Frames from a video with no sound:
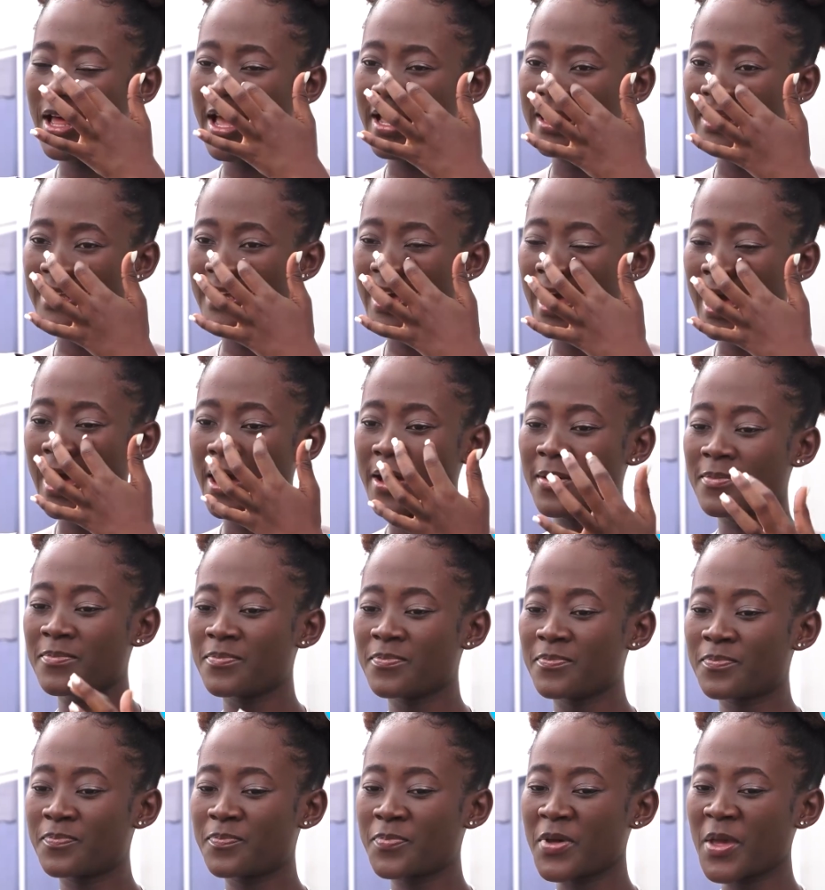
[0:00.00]
like
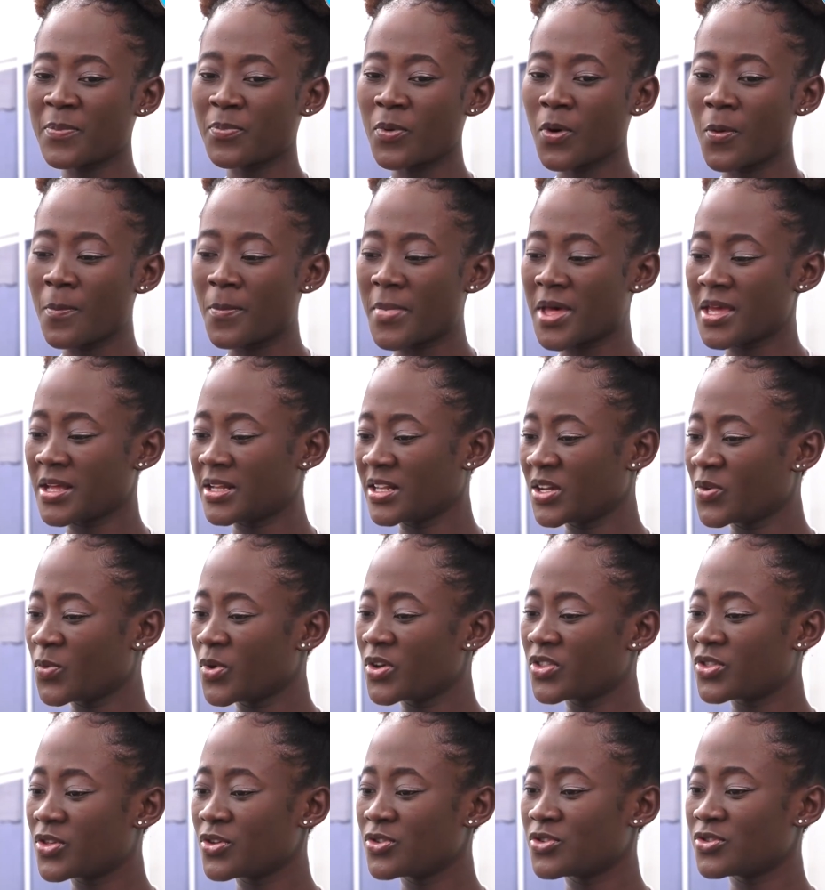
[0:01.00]
people mingling
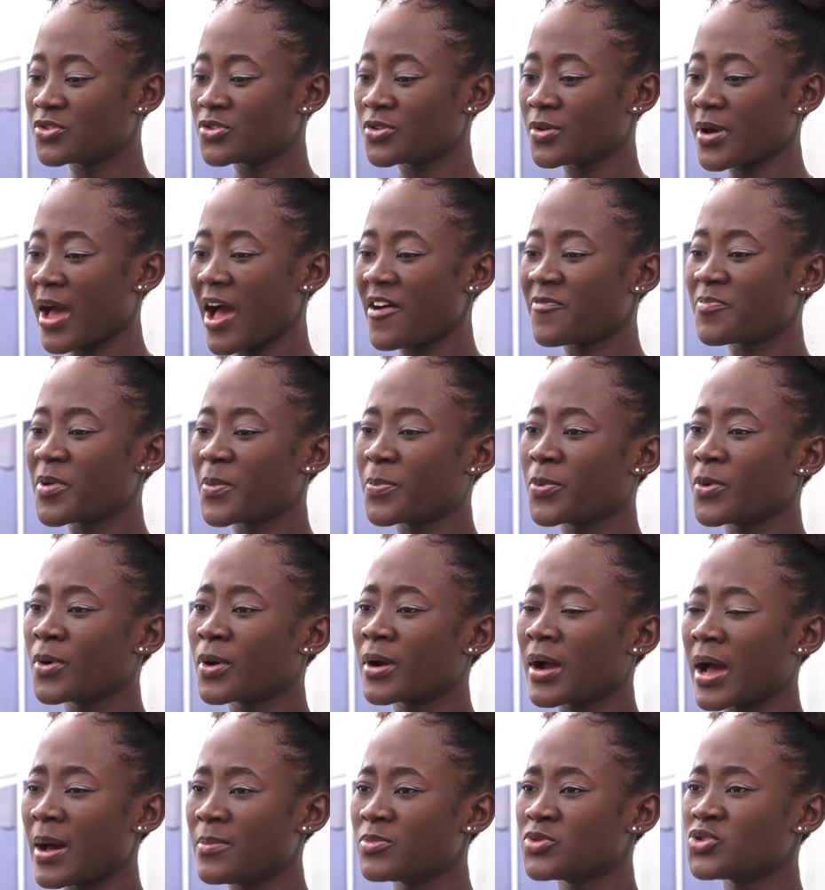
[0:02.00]
with you, did you have
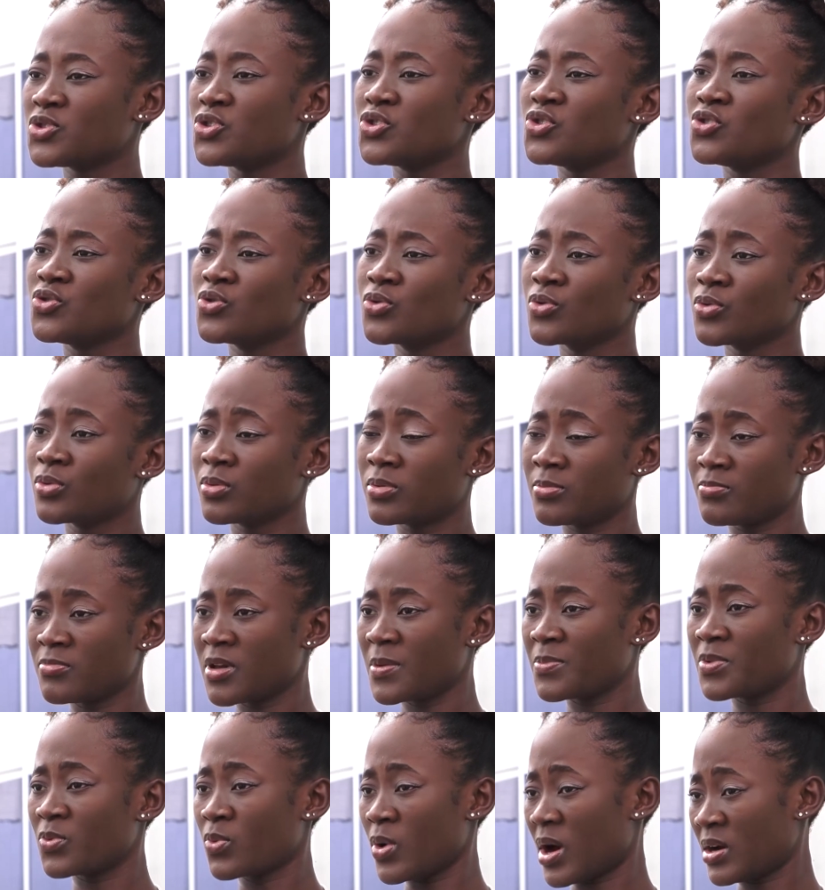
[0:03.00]
people come to you
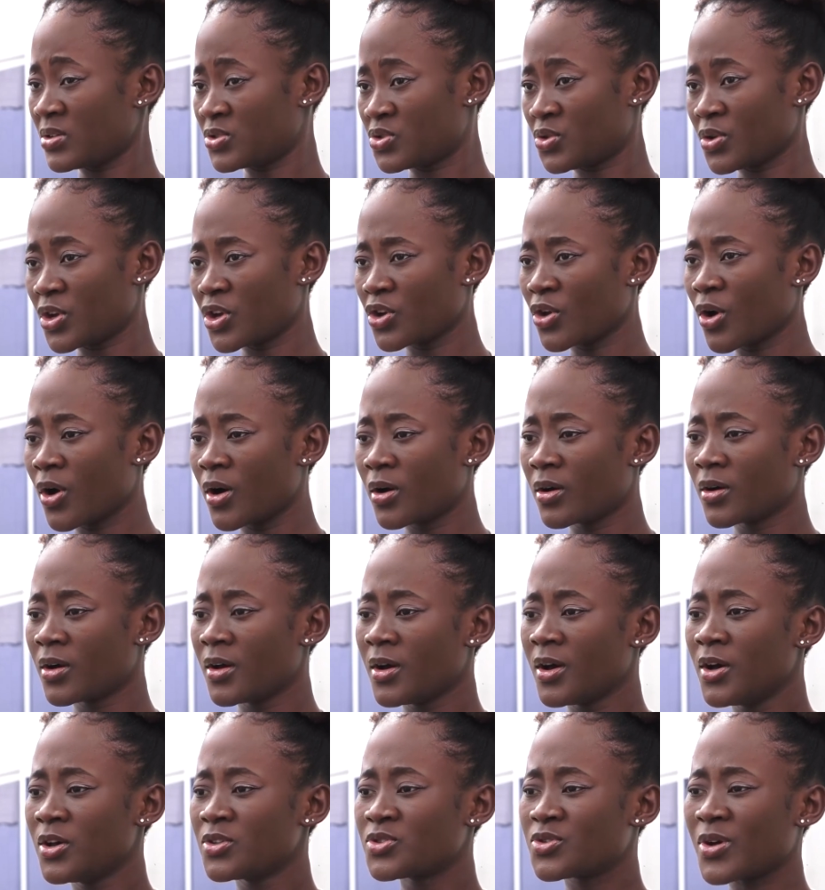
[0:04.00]
maybe whilst you were young
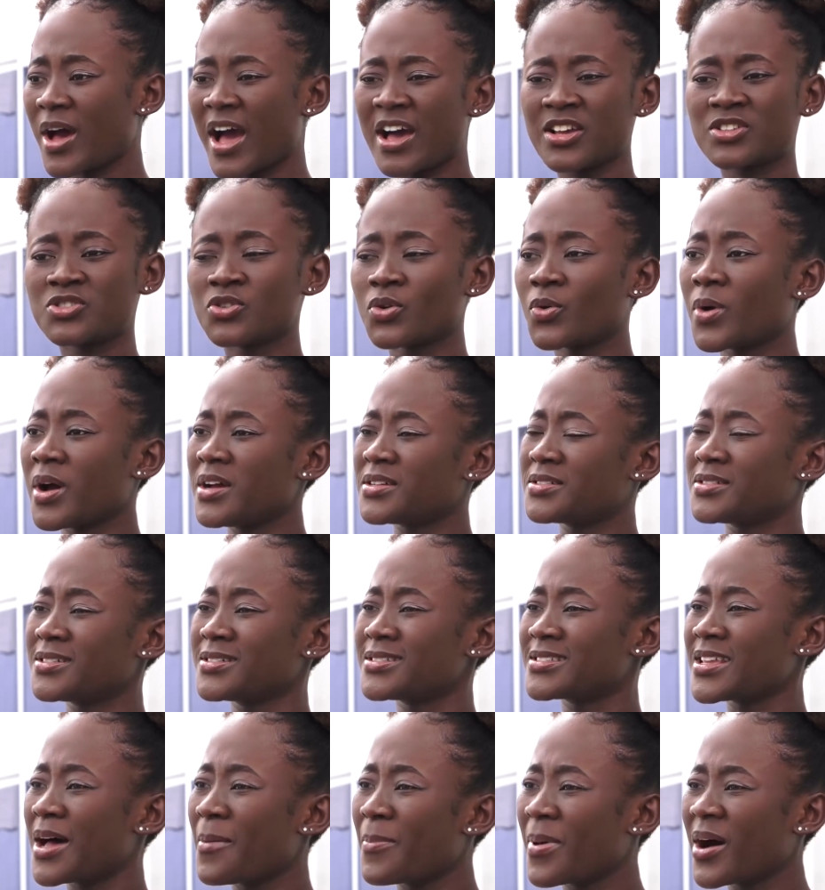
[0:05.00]
to ask you
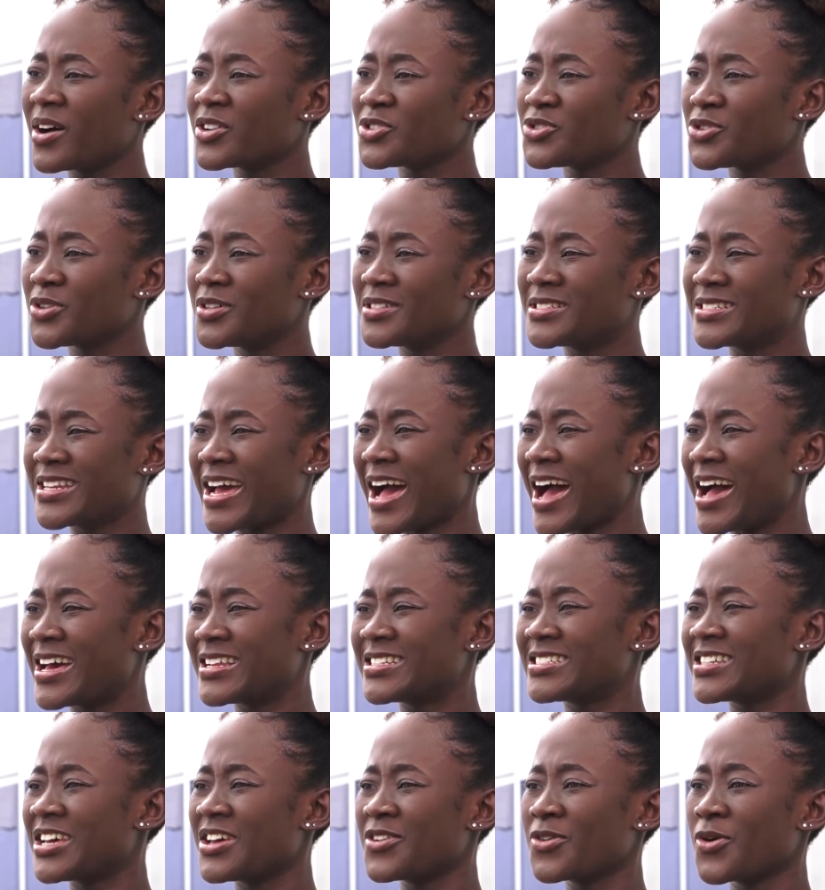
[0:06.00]
questions about your
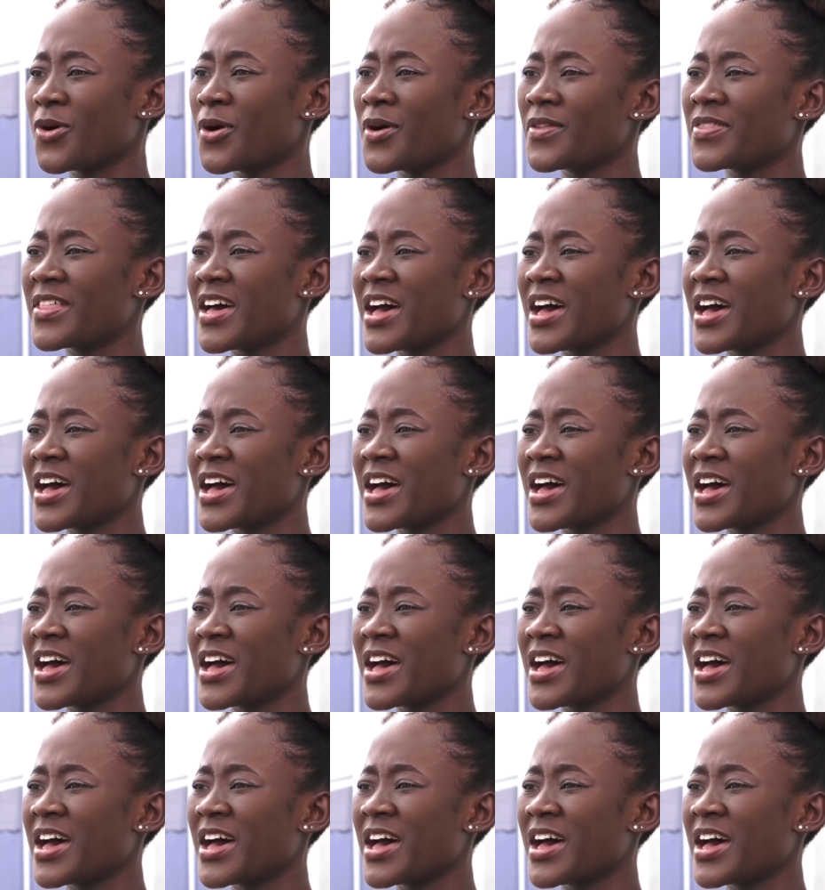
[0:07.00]
dad and all